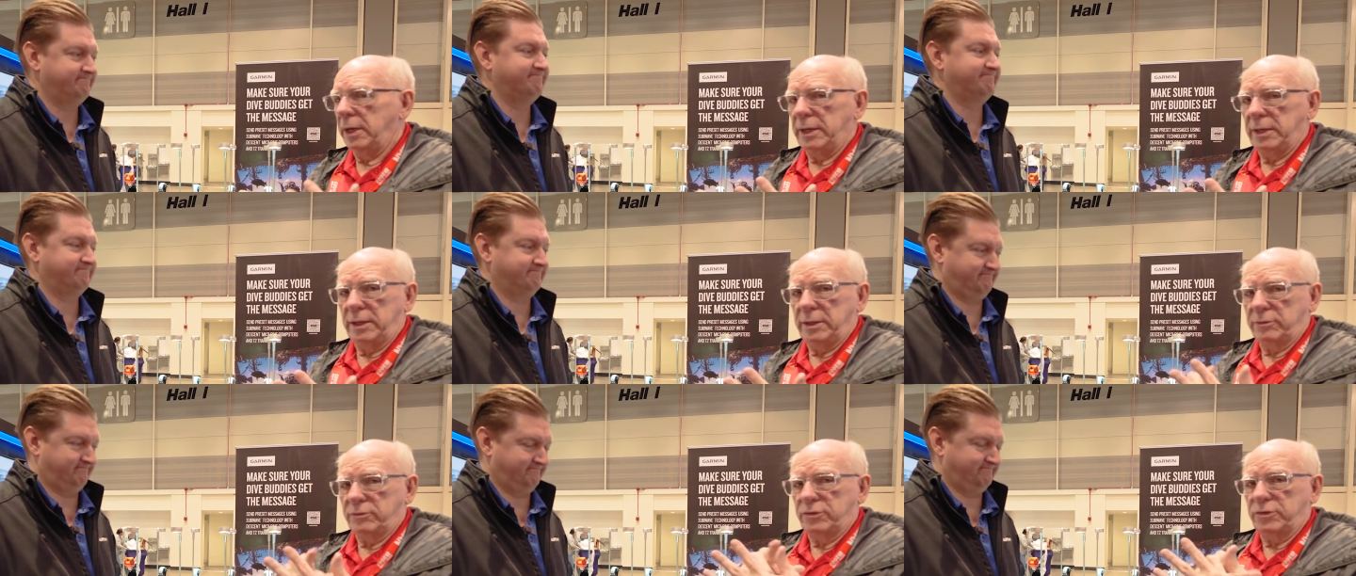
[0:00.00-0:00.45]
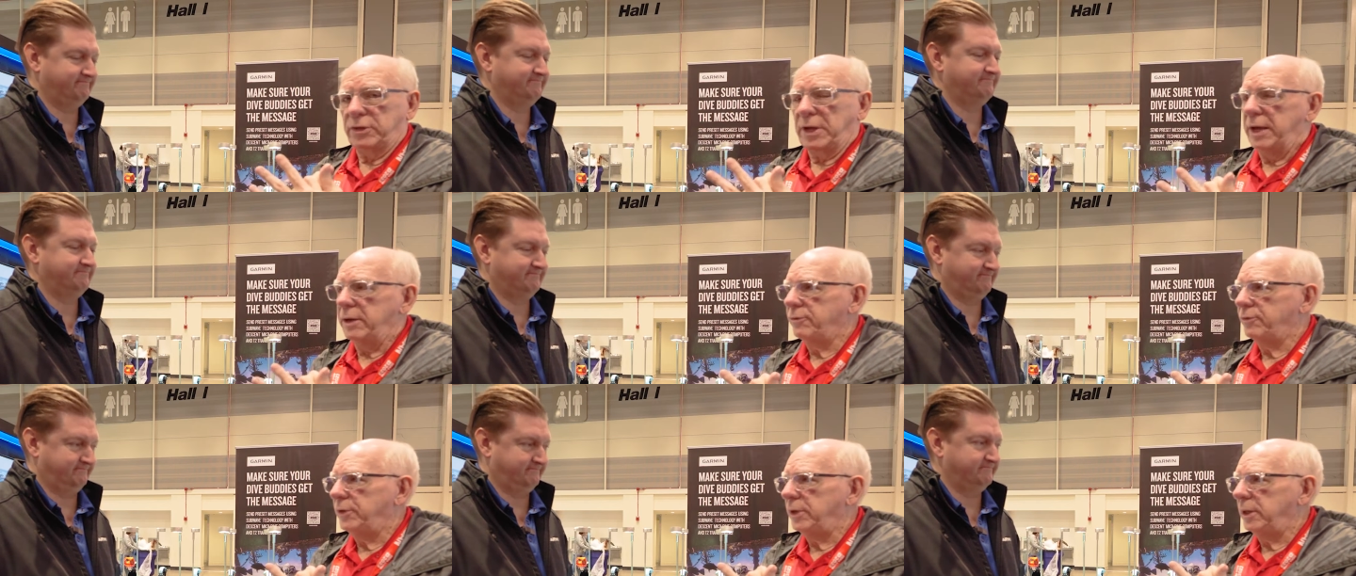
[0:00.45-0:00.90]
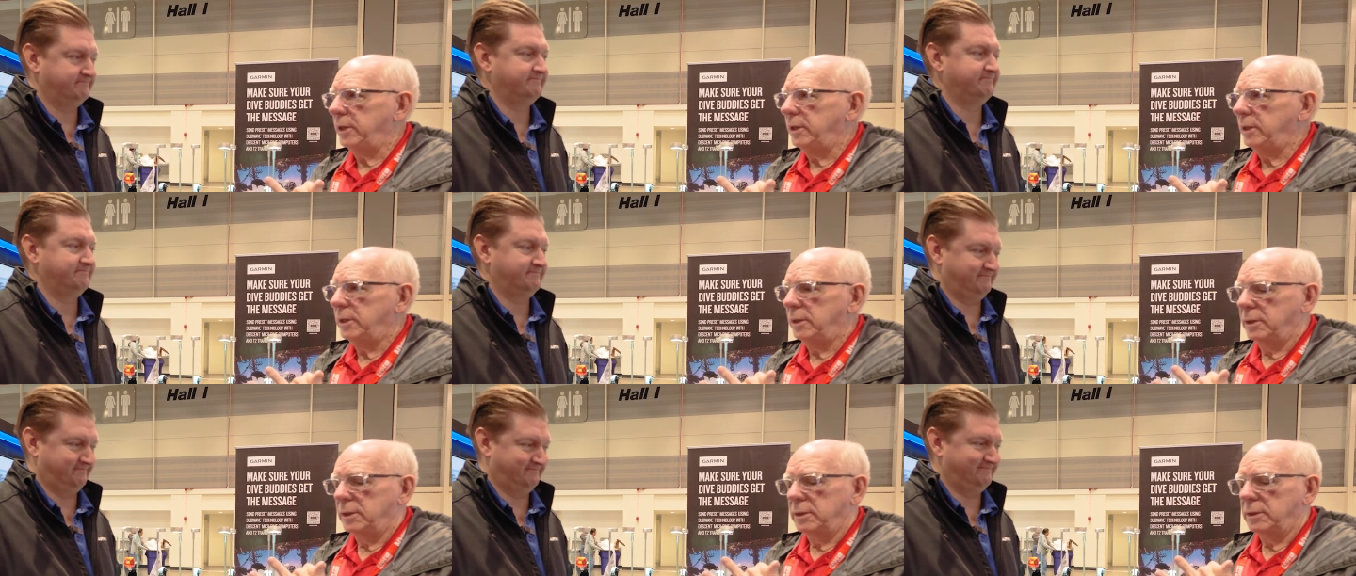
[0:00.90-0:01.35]
Speaker 1: and it's
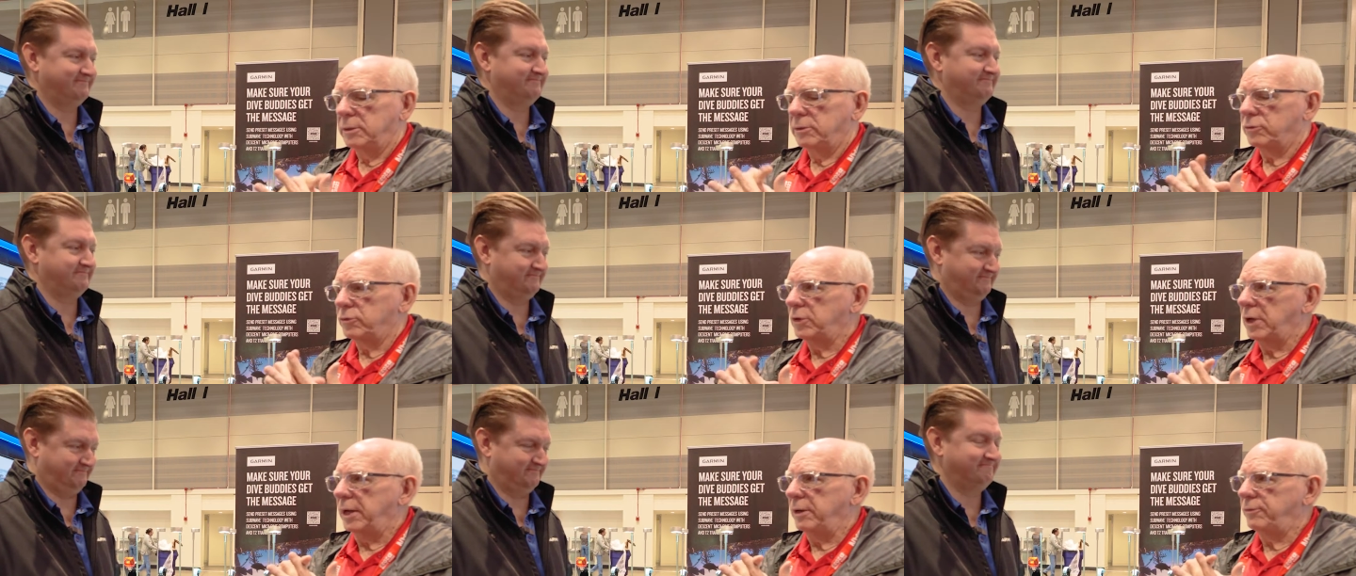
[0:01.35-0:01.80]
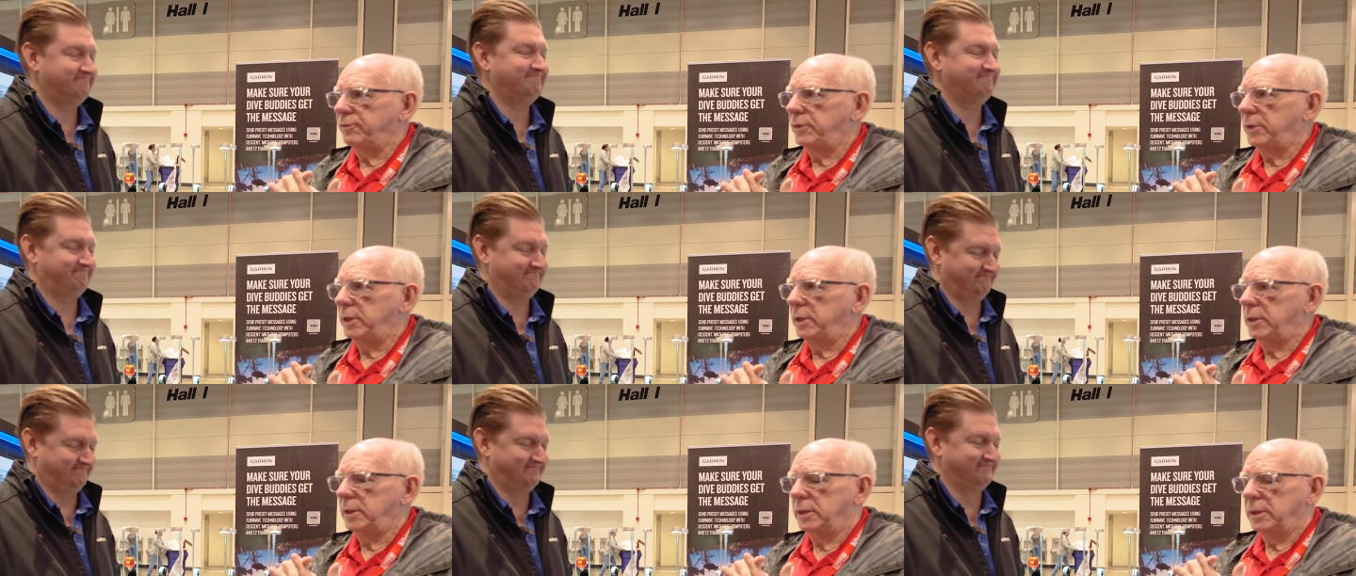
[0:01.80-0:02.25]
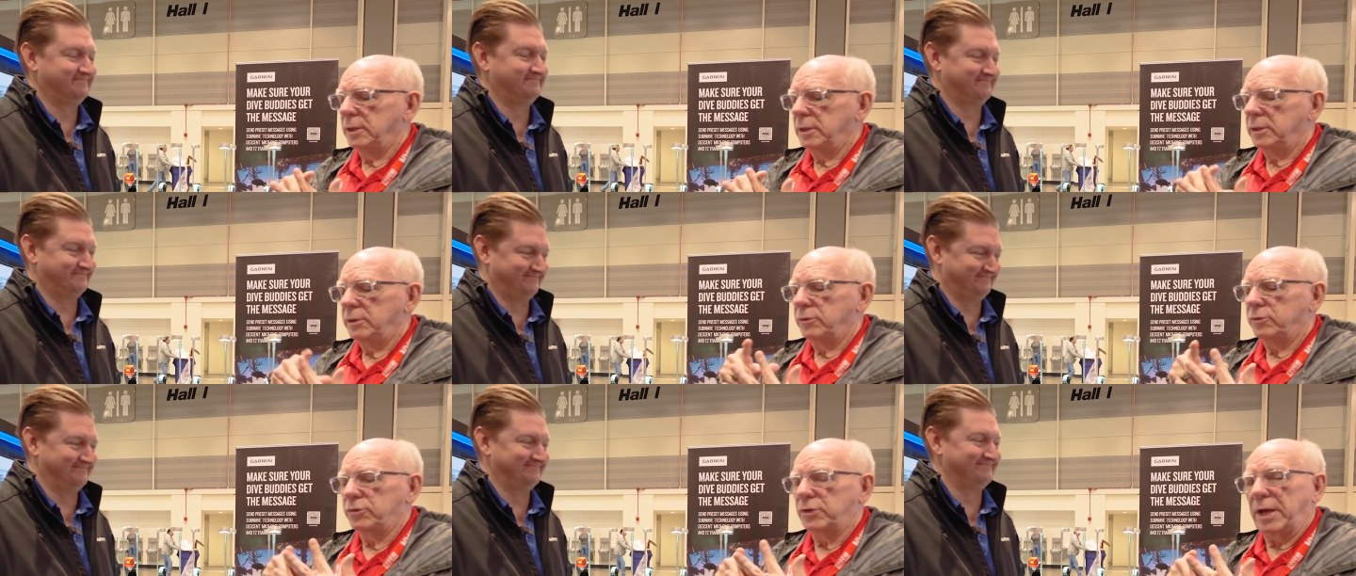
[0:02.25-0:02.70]
safety, safety,
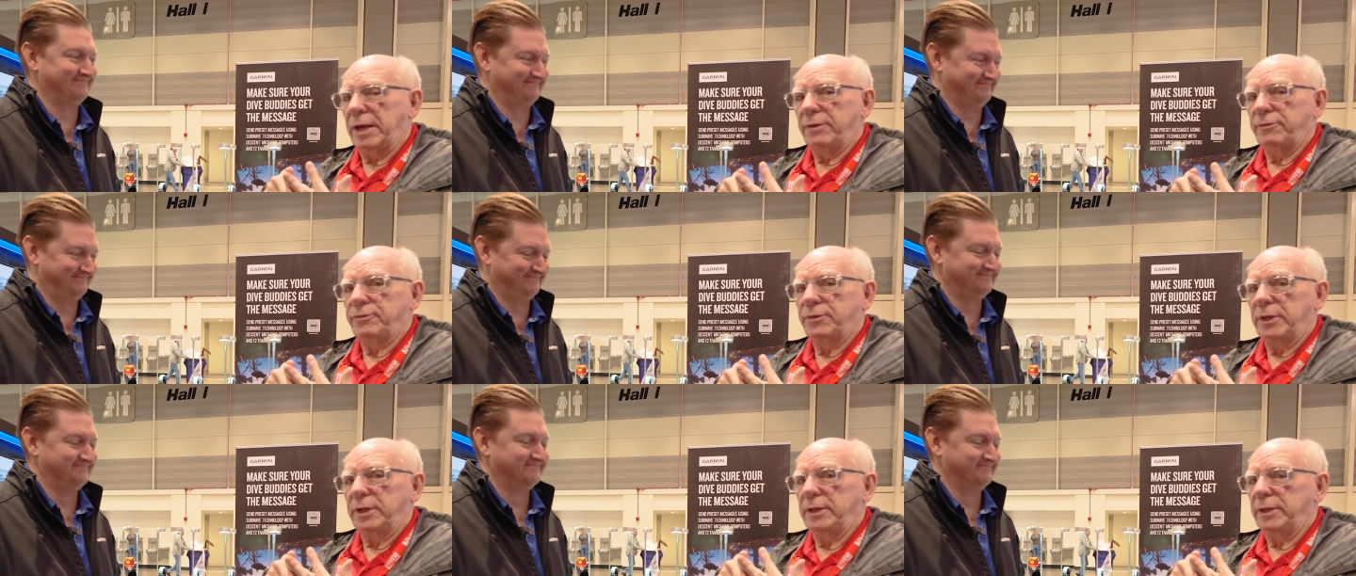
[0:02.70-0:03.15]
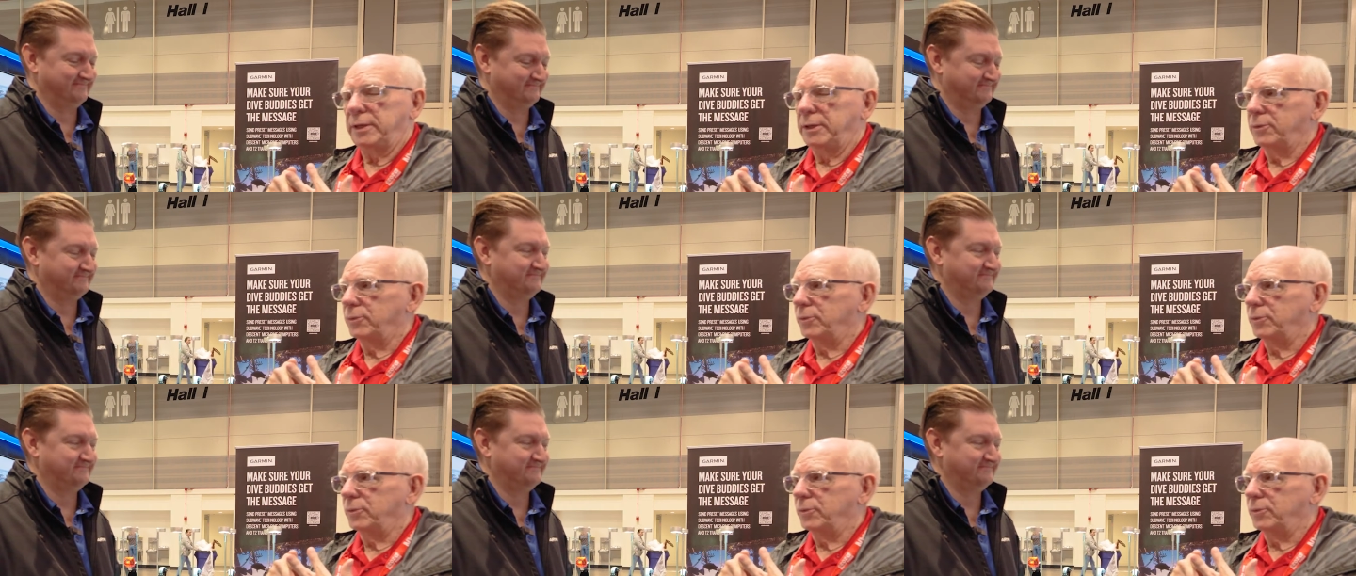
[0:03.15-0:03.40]
safety.